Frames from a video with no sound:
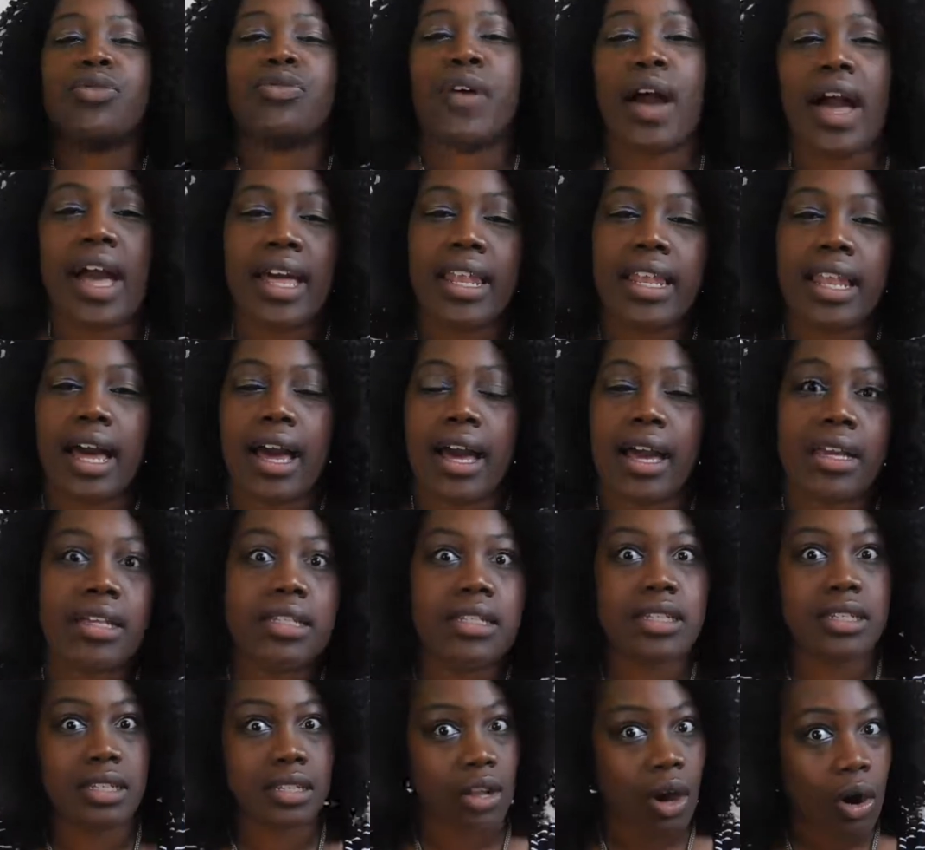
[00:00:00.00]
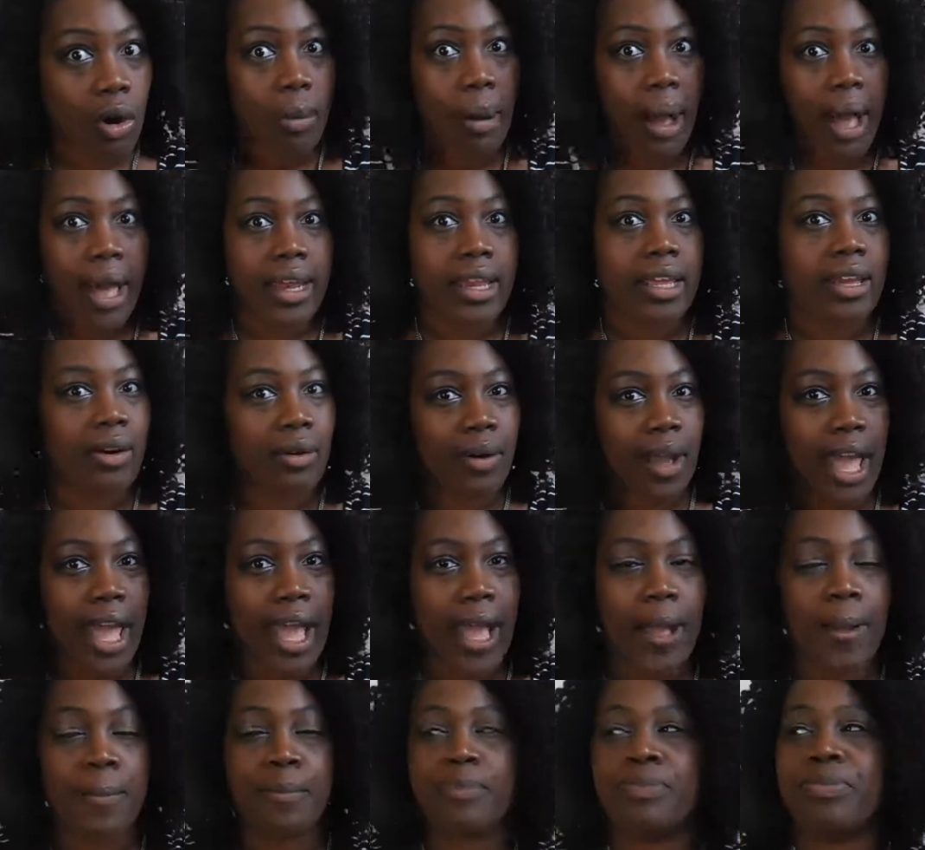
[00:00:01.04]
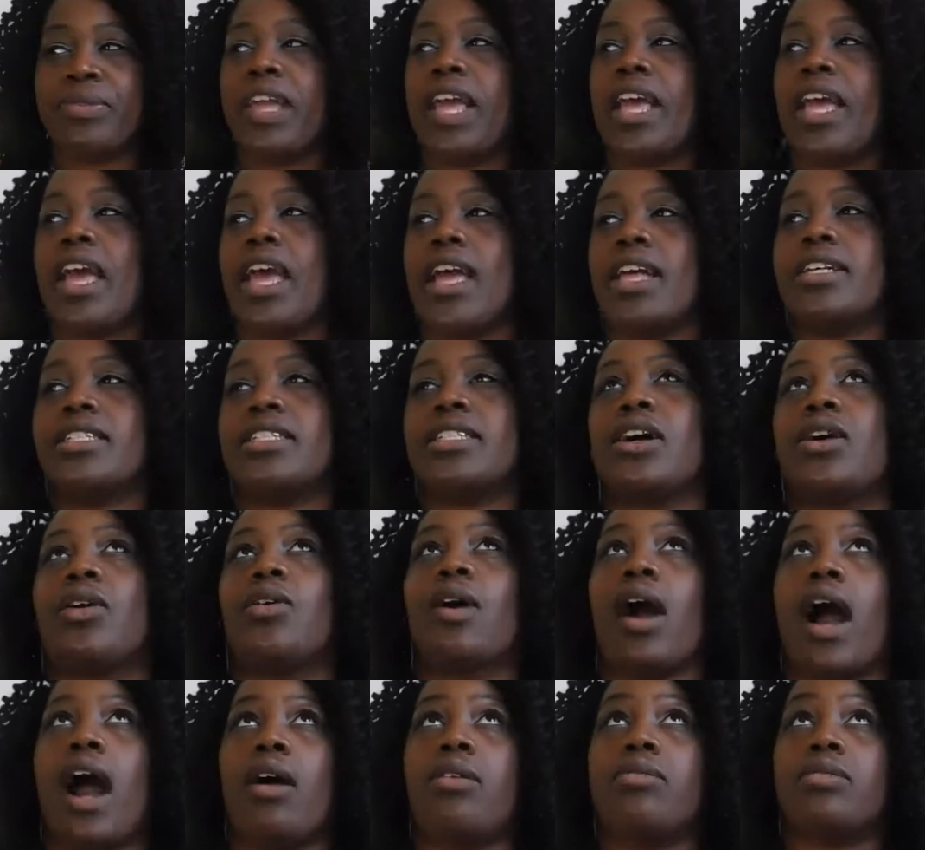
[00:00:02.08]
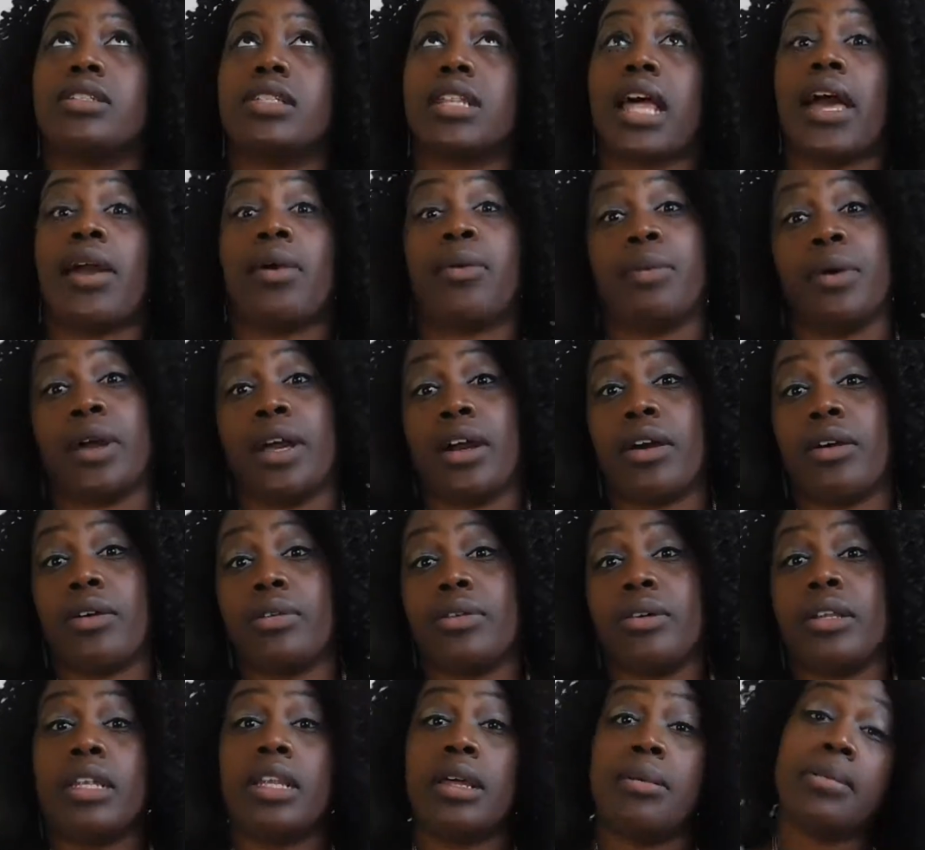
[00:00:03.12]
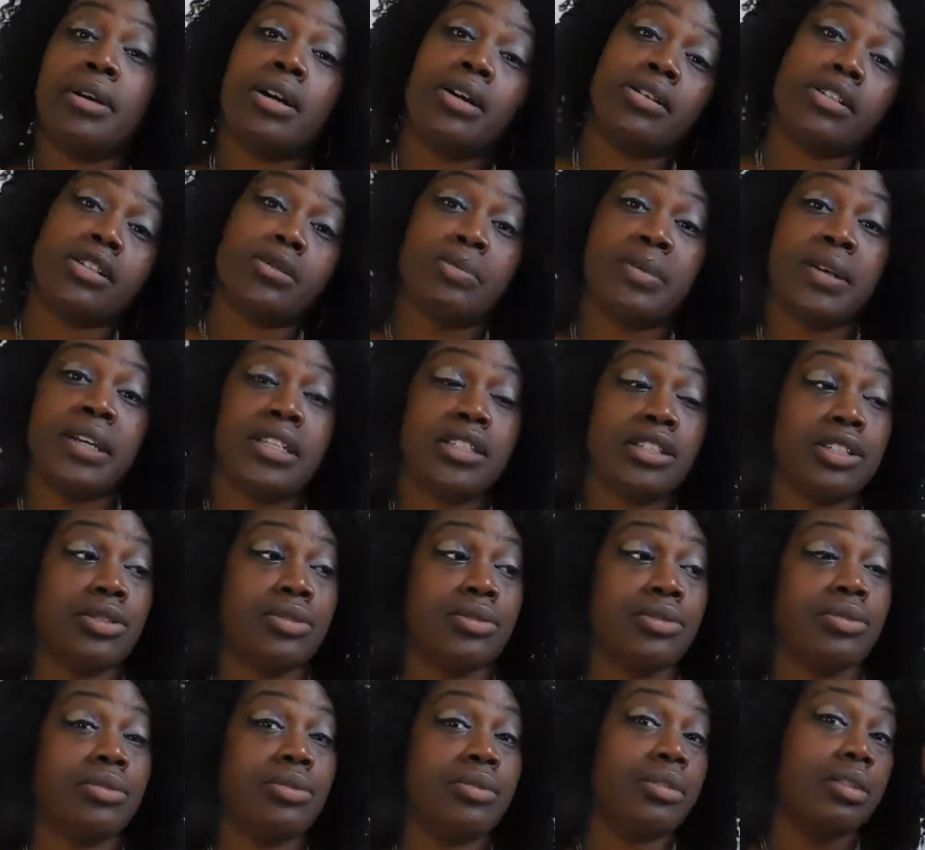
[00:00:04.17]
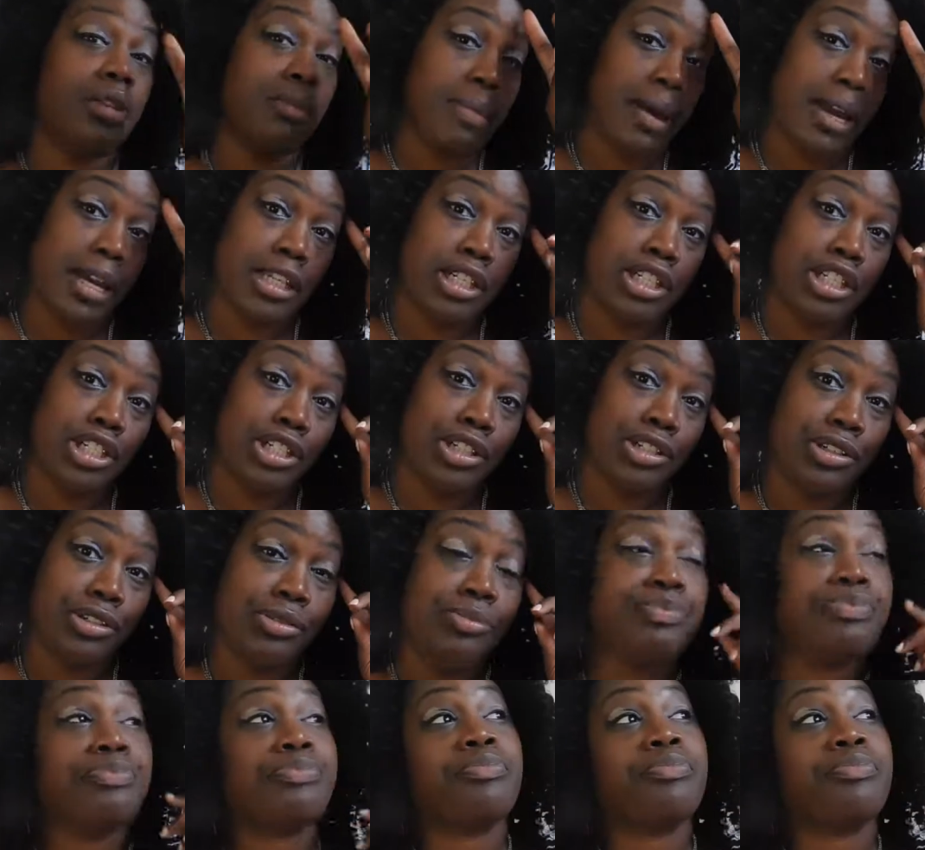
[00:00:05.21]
fine lines? Nobody, okay? So I was like, well, let me go speak to the manager.